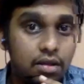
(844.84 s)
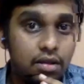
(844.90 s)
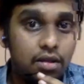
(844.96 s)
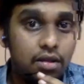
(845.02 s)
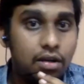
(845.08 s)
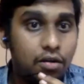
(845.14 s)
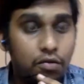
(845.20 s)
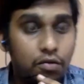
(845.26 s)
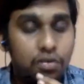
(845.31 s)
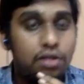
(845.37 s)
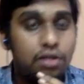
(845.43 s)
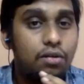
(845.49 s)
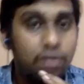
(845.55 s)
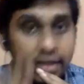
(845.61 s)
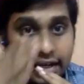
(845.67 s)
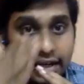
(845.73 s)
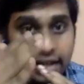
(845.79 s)
Now we
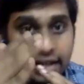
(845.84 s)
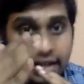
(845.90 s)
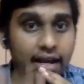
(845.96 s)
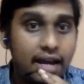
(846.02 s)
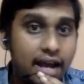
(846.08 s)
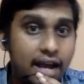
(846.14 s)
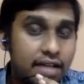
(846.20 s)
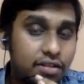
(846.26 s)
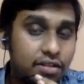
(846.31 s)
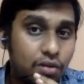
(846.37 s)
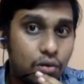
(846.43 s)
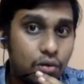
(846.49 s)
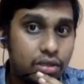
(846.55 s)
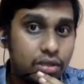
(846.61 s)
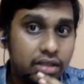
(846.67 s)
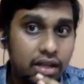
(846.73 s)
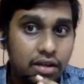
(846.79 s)
know India has a
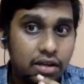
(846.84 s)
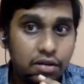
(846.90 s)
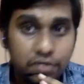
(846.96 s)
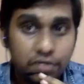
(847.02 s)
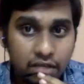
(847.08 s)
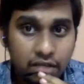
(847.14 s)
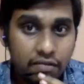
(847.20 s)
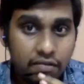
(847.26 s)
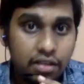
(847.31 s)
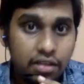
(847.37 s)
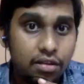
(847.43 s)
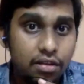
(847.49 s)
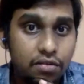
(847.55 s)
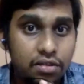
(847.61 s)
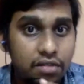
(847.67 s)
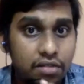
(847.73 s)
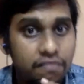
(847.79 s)
coastline of
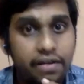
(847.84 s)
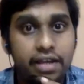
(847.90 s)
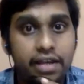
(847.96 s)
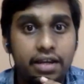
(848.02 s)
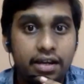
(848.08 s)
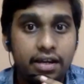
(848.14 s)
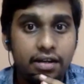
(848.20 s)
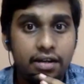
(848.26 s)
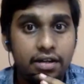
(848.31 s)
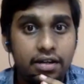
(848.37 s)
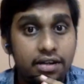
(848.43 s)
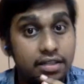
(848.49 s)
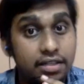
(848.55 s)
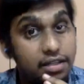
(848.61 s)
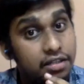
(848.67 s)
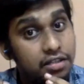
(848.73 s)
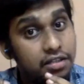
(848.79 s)

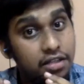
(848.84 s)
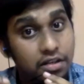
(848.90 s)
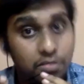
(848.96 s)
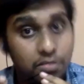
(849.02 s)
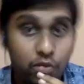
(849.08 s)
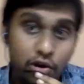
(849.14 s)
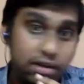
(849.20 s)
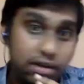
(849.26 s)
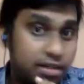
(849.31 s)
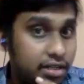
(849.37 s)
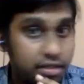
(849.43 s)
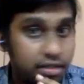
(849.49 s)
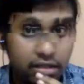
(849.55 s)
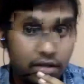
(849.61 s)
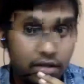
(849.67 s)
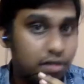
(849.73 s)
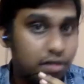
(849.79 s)

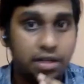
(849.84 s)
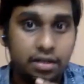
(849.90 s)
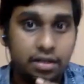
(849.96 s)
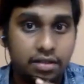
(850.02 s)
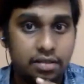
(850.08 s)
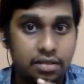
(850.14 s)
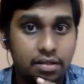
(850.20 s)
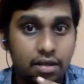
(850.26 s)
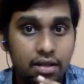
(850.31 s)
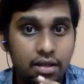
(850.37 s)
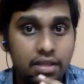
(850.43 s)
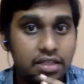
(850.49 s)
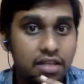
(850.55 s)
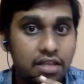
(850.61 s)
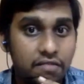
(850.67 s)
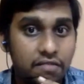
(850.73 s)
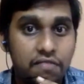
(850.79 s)
7,516.6 kilometers.
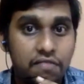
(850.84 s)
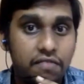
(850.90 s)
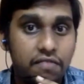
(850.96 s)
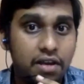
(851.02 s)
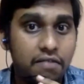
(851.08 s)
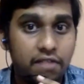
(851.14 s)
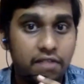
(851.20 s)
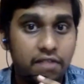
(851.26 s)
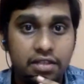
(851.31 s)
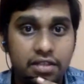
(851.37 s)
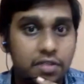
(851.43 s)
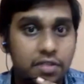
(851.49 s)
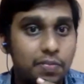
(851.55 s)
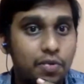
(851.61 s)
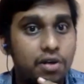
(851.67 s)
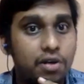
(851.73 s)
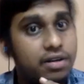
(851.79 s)

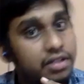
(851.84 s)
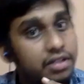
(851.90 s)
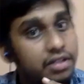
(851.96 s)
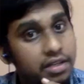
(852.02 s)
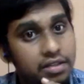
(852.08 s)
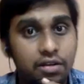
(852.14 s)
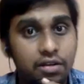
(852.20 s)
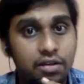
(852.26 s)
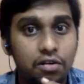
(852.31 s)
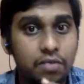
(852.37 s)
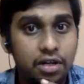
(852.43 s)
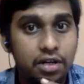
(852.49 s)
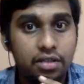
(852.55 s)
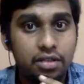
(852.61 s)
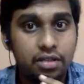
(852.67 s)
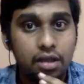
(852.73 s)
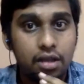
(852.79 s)
7516.6
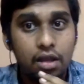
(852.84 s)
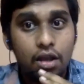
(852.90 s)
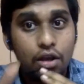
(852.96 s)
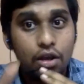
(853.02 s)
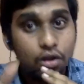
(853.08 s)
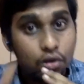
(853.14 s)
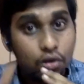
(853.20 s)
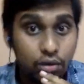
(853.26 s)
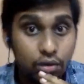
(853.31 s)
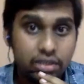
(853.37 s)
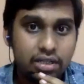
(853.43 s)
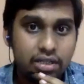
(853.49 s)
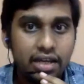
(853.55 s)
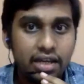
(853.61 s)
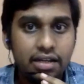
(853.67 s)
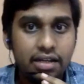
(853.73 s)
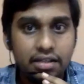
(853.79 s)
kilometers.
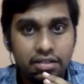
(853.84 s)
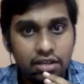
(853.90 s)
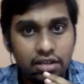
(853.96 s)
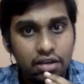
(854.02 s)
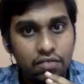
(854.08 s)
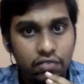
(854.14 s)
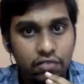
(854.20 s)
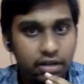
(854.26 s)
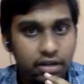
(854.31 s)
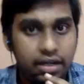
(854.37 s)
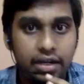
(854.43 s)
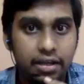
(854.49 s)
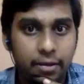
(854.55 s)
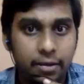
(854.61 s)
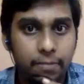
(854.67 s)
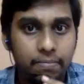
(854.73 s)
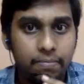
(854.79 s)
Coastline is there for
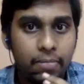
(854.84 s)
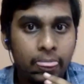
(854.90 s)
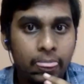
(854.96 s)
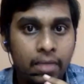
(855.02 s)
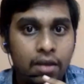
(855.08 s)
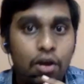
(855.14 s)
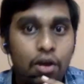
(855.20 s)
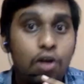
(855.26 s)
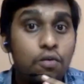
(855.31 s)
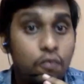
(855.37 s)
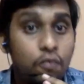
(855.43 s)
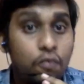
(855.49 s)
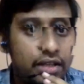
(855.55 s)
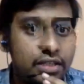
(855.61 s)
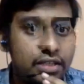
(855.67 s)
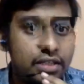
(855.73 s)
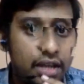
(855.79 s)
India. On
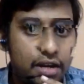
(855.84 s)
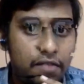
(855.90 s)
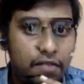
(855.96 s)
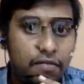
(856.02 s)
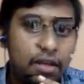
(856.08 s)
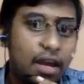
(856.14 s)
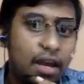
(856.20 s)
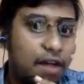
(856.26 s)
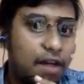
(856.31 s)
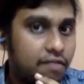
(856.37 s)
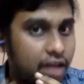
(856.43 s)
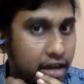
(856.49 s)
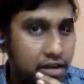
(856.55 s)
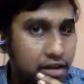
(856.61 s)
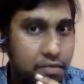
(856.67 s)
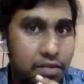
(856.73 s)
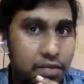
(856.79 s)
one side, we have
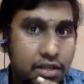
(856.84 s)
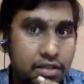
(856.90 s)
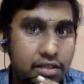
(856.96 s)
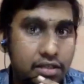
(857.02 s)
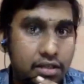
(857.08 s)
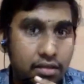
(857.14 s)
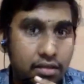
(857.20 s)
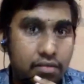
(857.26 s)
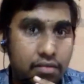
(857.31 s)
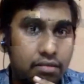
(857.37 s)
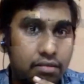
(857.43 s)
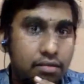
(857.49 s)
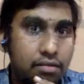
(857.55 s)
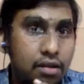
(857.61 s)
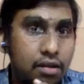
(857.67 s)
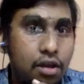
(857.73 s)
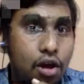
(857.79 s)
Arabian Sea.
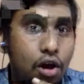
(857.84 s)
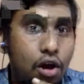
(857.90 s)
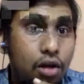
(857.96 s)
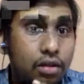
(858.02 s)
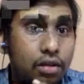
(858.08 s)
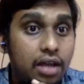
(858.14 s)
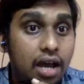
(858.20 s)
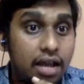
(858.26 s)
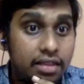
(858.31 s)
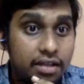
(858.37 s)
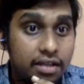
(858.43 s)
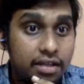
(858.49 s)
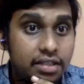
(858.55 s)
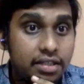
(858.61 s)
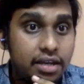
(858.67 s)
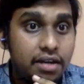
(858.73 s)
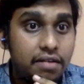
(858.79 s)
On the other
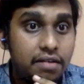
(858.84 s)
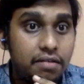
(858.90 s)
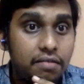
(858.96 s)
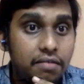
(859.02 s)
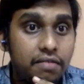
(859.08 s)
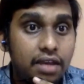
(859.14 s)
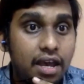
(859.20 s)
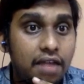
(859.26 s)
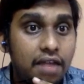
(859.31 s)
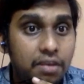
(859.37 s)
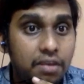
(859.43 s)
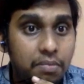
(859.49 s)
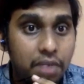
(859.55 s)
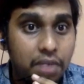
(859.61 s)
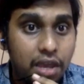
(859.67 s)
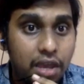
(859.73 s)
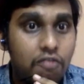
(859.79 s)
side, we have
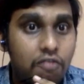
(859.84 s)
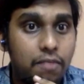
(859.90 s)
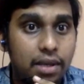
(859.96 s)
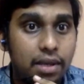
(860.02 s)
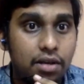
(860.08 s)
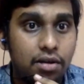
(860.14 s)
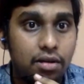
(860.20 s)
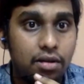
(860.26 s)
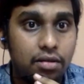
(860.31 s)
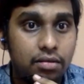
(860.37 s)
the Bay of Bengal.